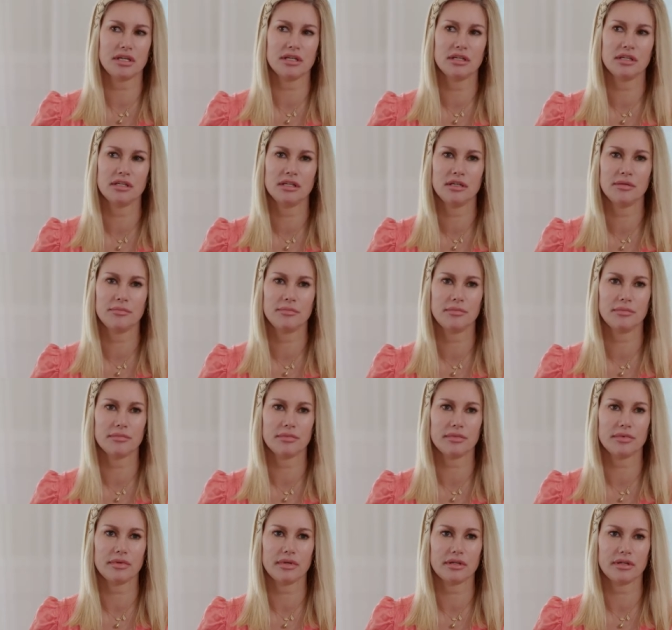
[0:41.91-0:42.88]
Um,
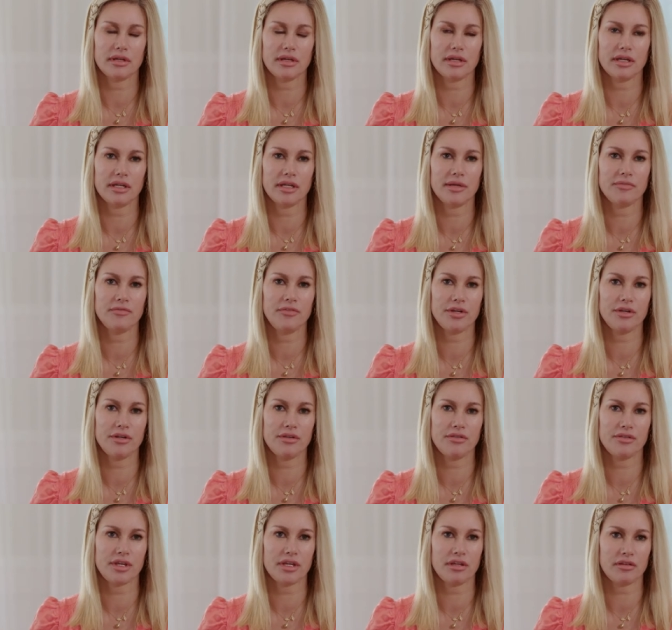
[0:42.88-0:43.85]
and I'm very
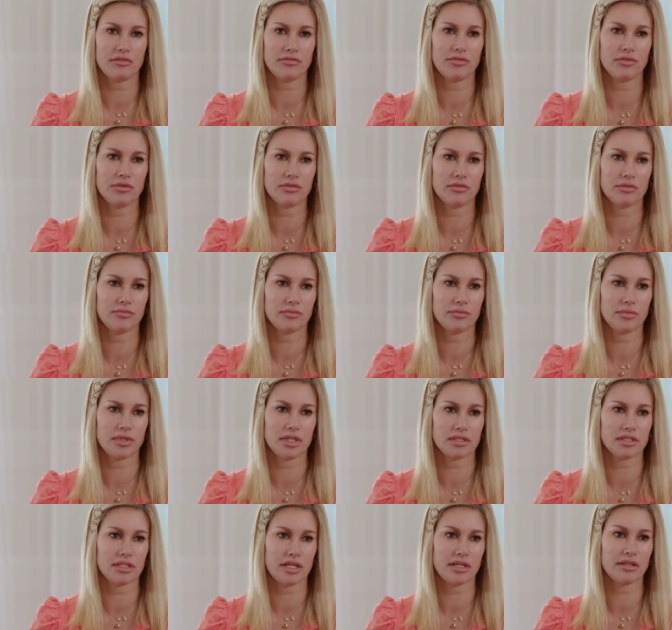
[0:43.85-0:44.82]
thankful
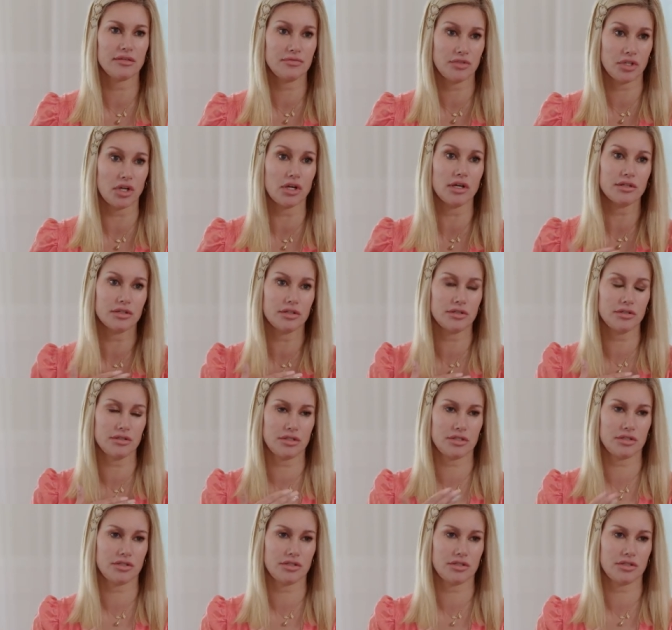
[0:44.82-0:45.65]
because I have daughters,